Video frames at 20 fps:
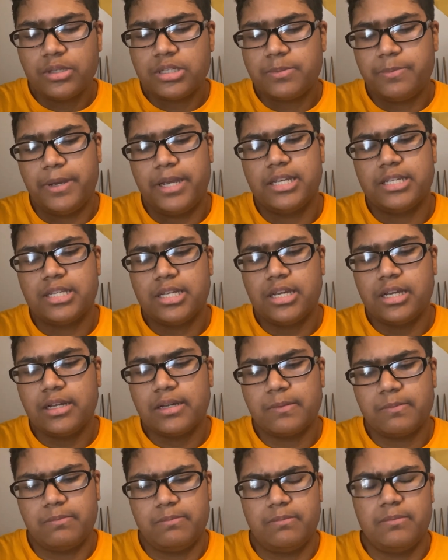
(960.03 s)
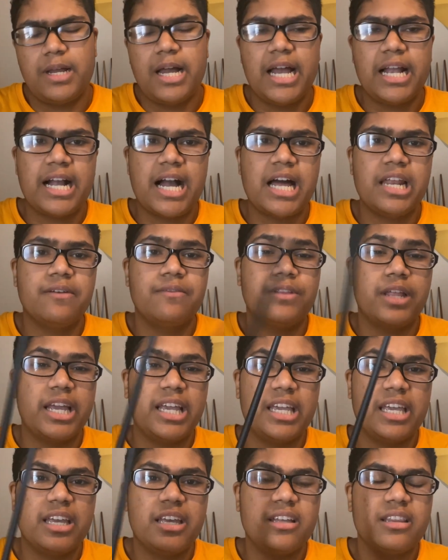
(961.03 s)
it's basic, I kind of
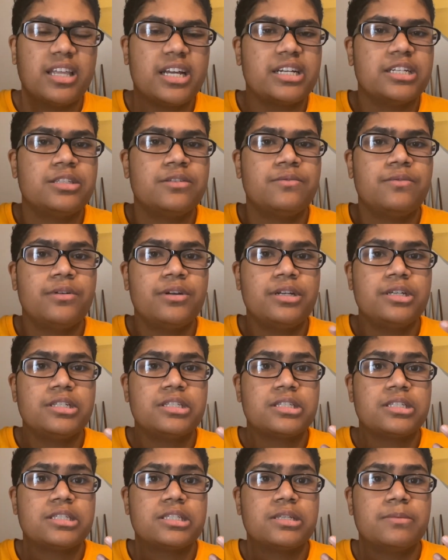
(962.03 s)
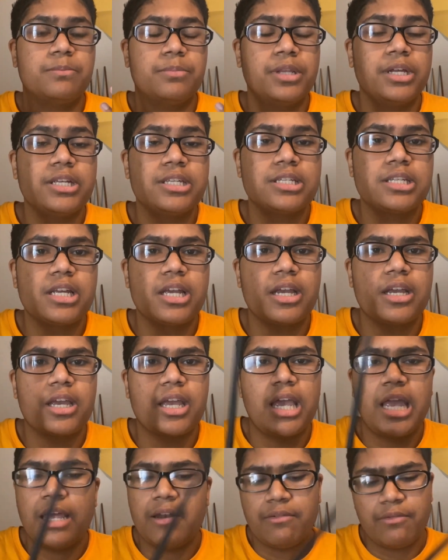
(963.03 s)
like it. Like, it's very simplistic
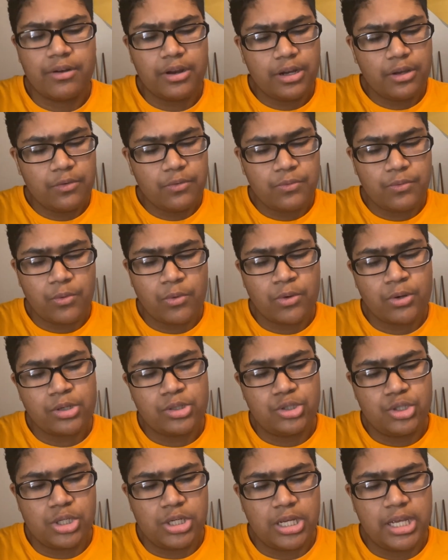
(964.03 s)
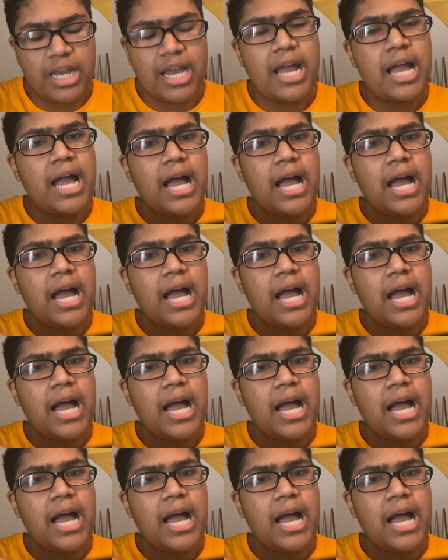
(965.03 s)
and very for Ginny.